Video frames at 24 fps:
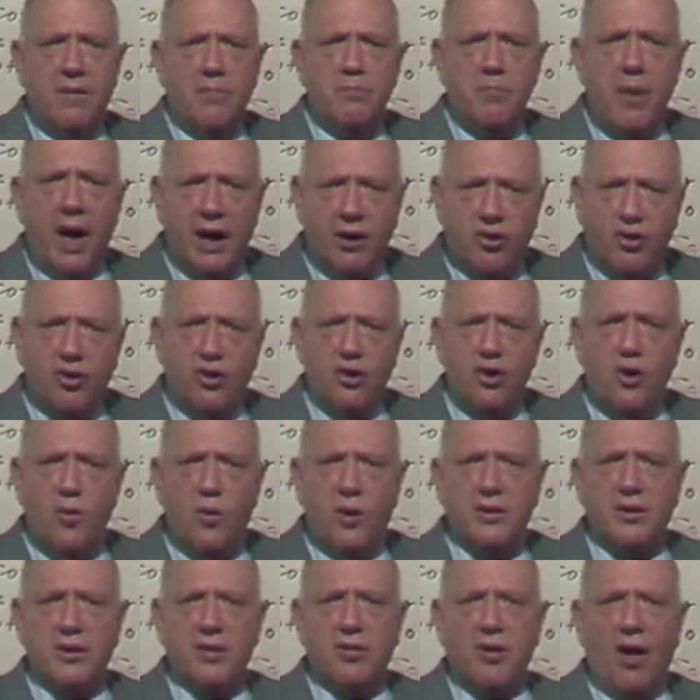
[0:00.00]
Make sure
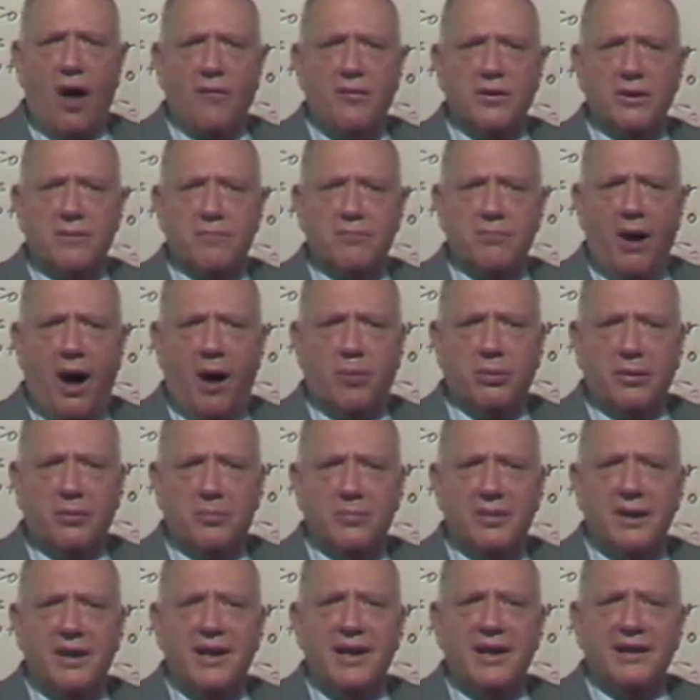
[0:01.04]
when you're solving a problem
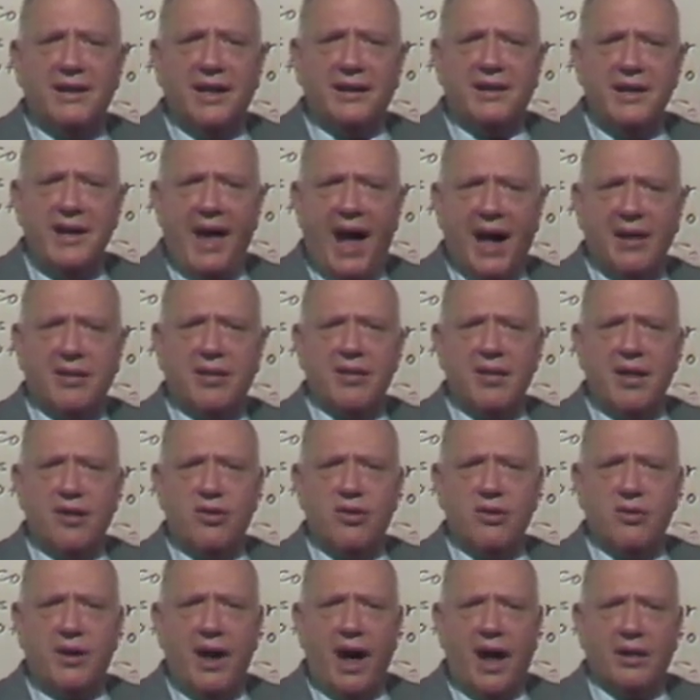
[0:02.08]
that the answer
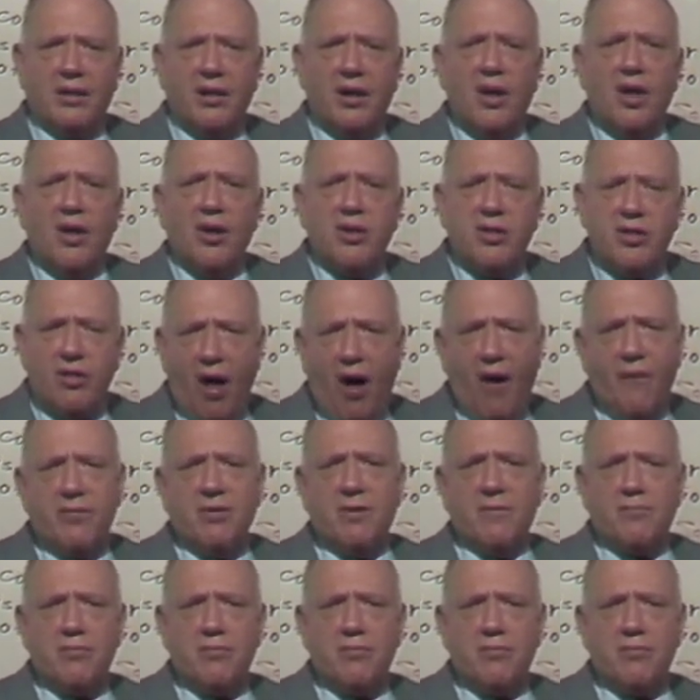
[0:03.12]
that you get solves the